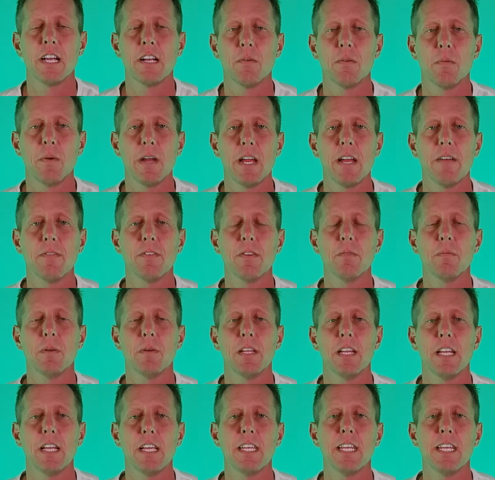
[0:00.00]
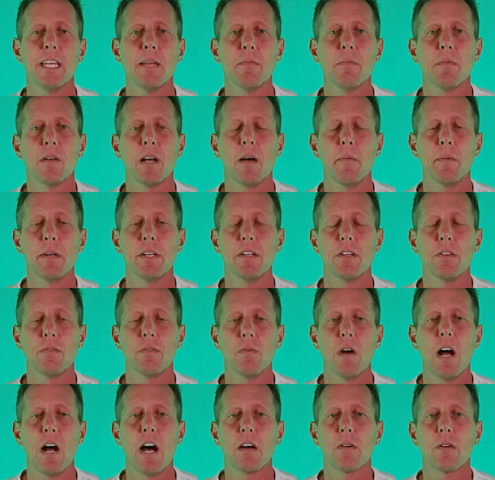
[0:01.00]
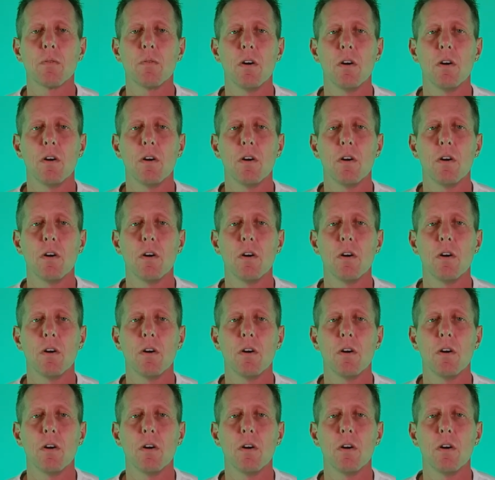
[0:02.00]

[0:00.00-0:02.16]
a waiver, but they keep coming to the rock